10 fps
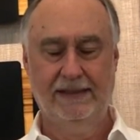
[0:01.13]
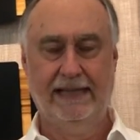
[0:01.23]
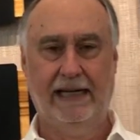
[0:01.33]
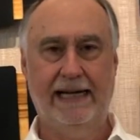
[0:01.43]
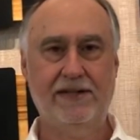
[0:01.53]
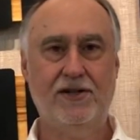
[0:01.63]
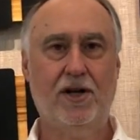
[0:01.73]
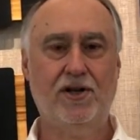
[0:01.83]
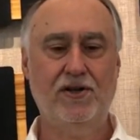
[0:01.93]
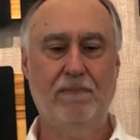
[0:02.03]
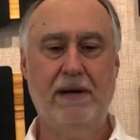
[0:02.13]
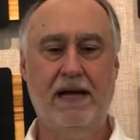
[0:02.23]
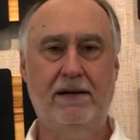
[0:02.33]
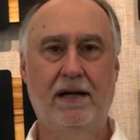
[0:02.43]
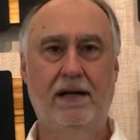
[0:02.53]
I'd like to talk to you
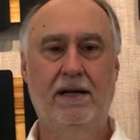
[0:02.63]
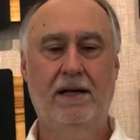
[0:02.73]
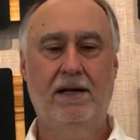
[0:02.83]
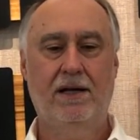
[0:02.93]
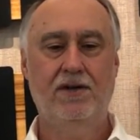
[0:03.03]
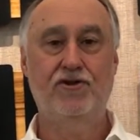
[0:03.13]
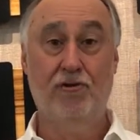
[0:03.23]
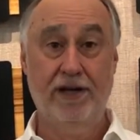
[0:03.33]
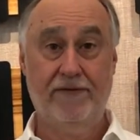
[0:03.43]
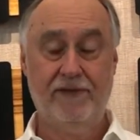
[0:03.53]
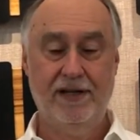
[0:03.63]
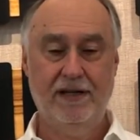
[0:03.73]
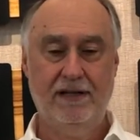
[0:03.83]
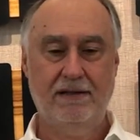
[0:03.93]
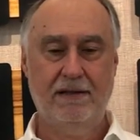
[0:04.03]
about drift
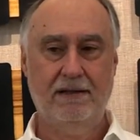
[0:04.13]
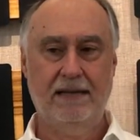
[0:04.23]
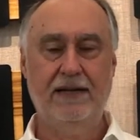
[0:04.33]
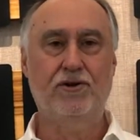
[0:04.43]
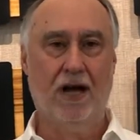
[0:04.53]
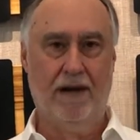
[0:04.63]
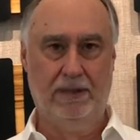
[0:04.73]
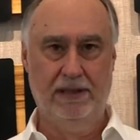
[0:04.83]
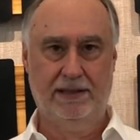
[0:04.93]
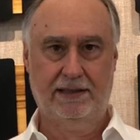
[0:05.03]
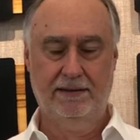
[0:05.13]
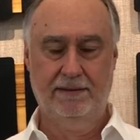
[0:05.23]
and droplets.